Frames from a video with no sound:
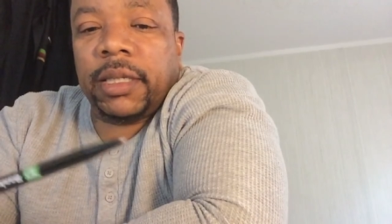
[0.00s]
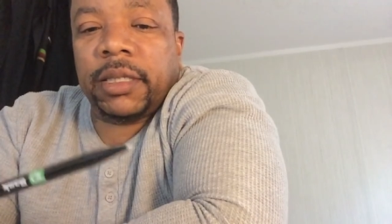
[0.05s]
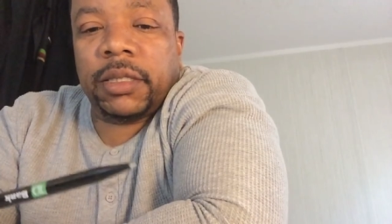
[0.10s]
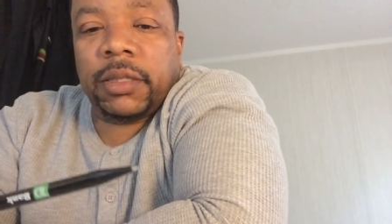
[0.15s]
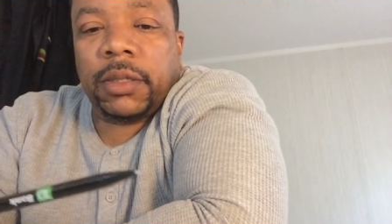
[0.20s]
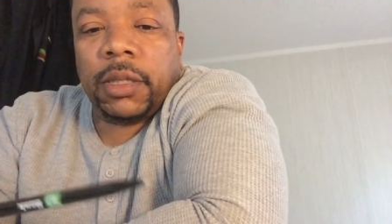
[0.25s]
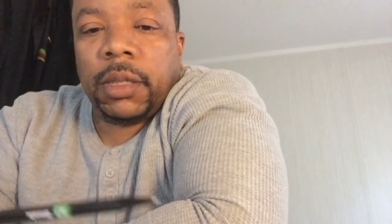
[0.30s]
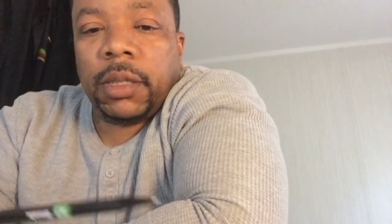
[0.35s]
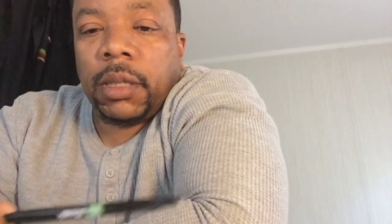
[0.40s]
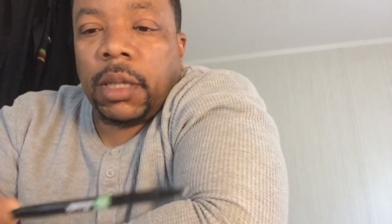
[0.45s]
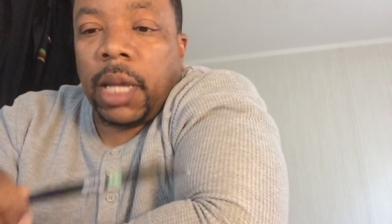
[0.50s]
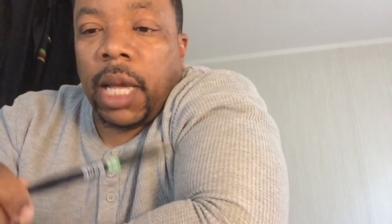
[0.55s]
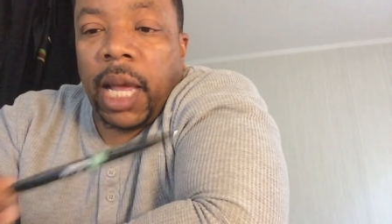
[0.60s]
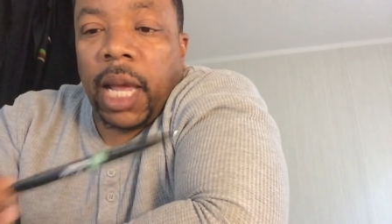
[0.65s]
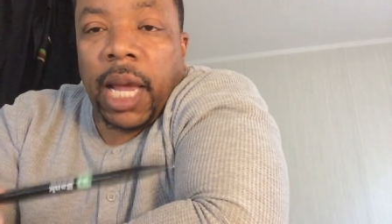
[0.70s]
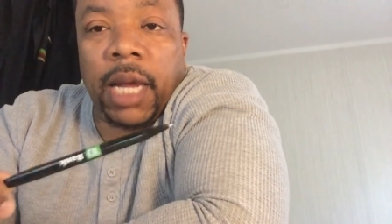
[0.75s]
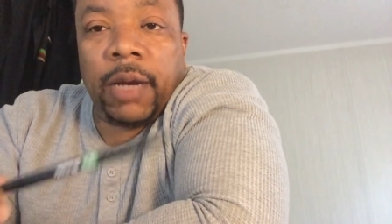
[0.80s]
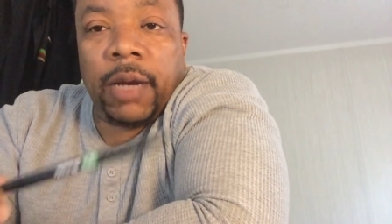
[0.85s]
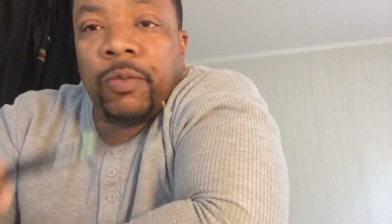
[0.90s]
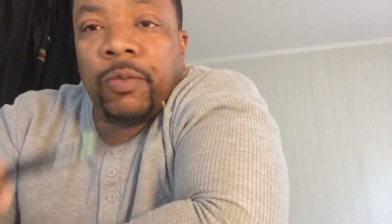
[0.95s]
and
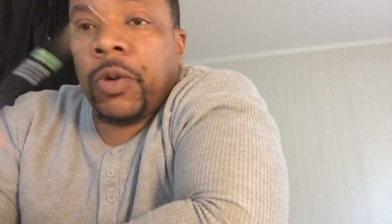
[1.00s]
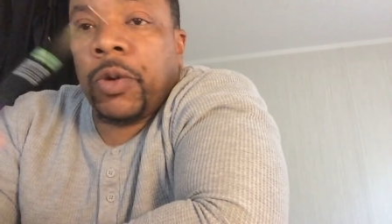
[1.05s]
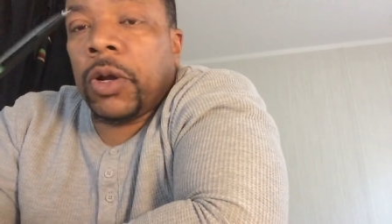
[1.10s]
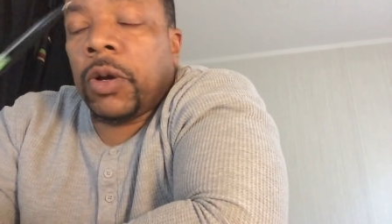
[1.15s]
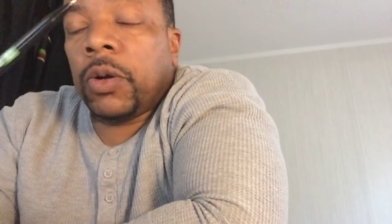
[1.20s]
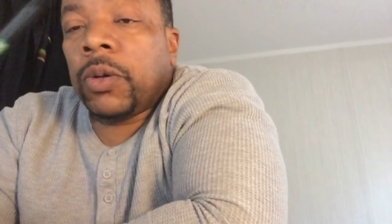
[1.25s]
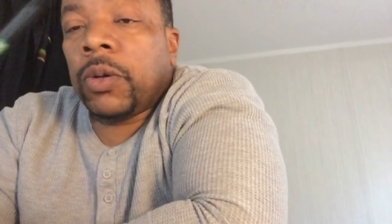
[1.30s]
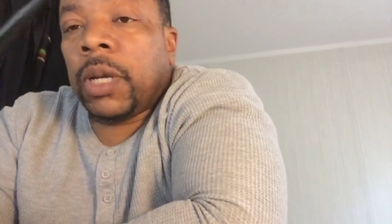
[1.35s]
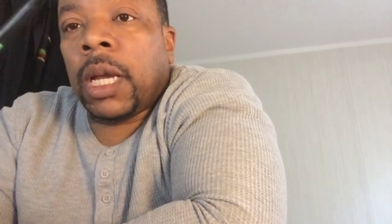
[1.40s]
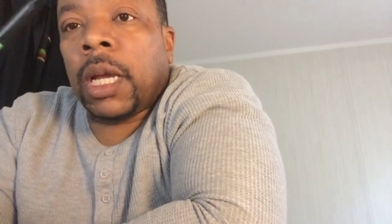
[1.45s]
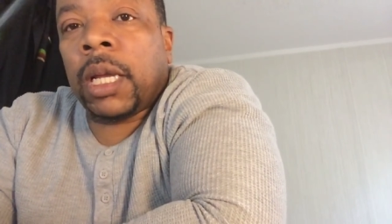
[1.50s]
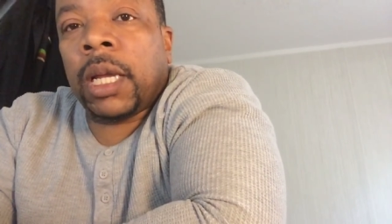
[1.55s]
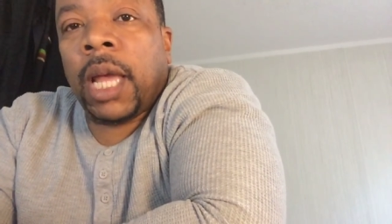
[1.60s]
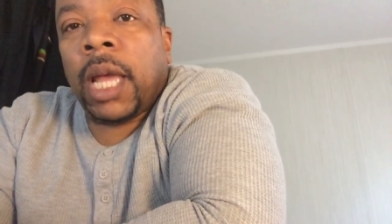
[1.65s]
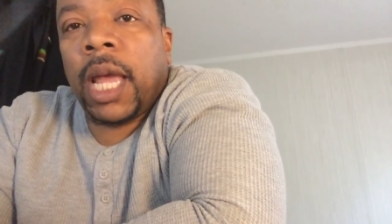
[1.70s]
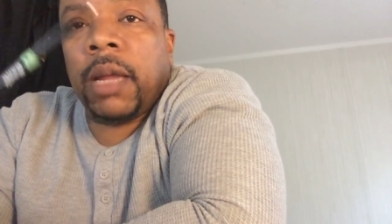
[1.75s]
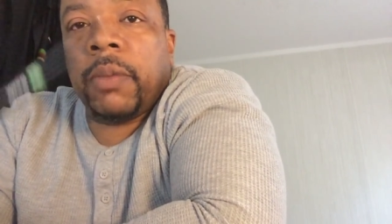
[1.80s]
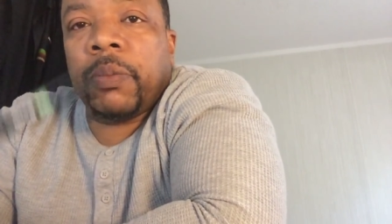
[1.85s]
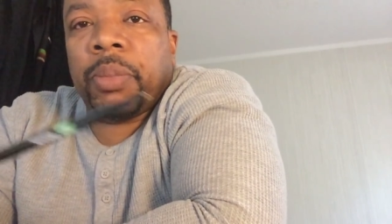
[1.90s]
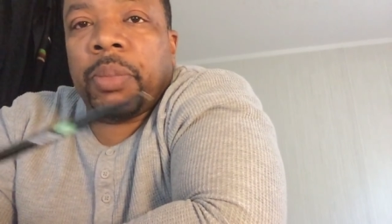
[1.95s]
real game
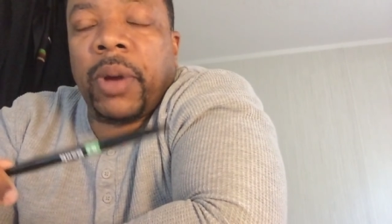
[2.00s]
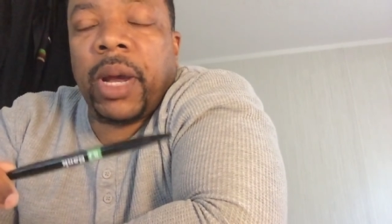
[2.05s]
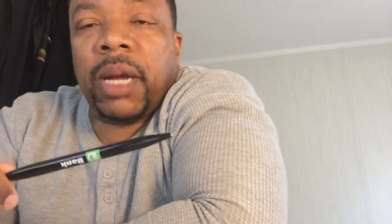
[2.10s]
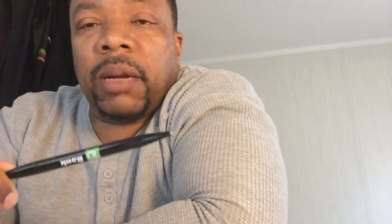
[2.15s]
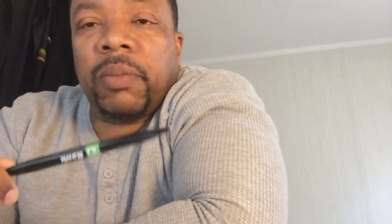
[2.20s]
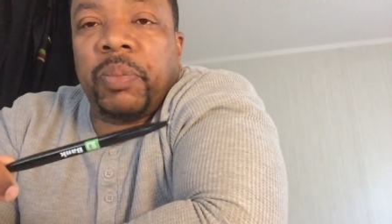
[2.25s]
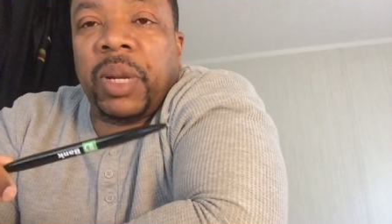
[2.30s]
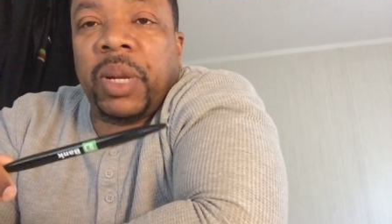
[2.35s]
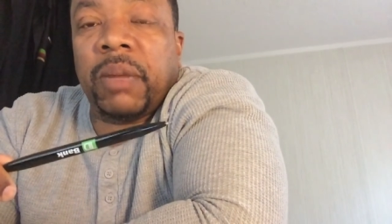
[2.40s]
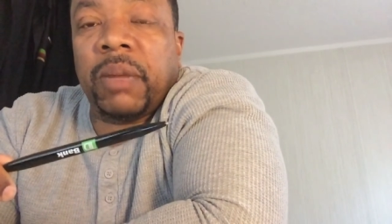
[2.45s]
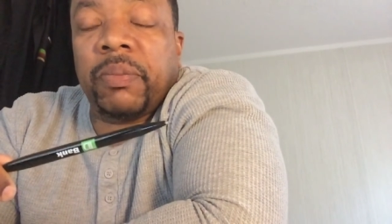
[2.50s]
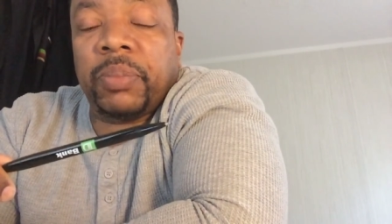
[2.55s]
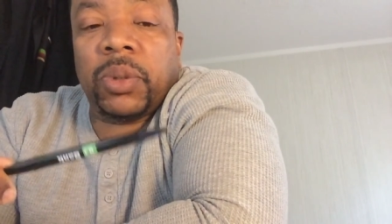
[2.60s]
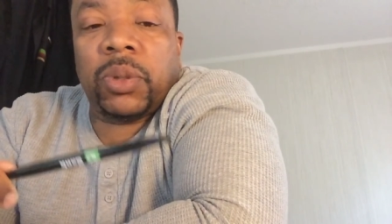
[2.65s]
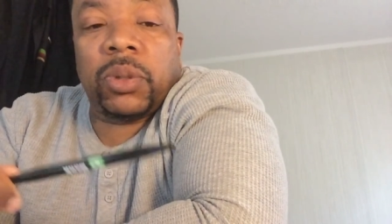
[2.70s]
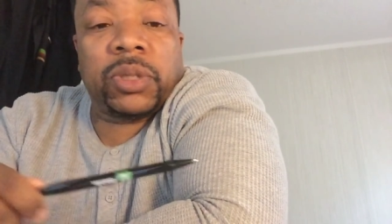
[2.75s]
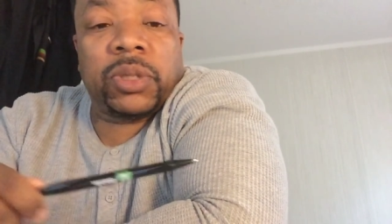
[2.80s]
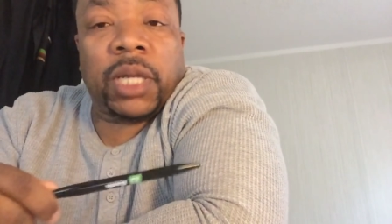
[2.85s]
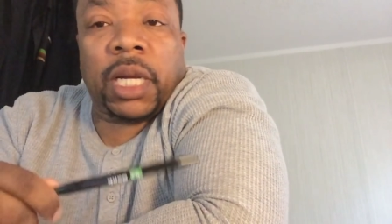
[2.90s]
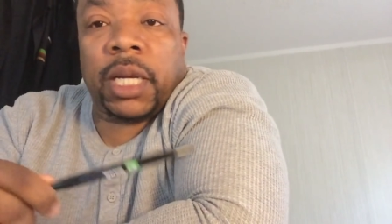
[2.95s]
bred pit bulls and
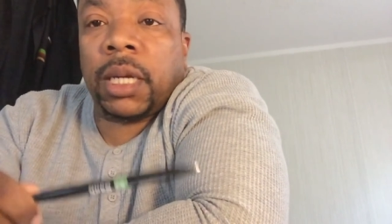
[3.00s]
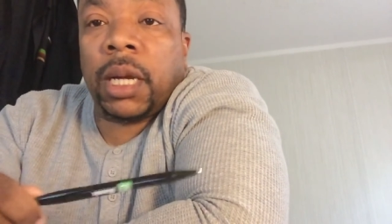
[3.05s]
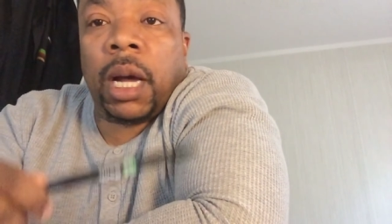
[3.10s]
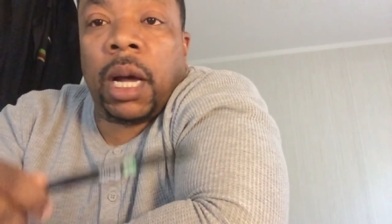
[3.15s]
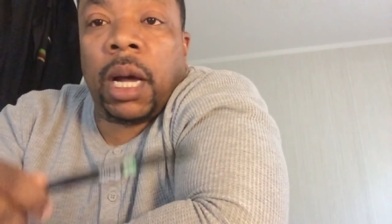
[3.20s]
other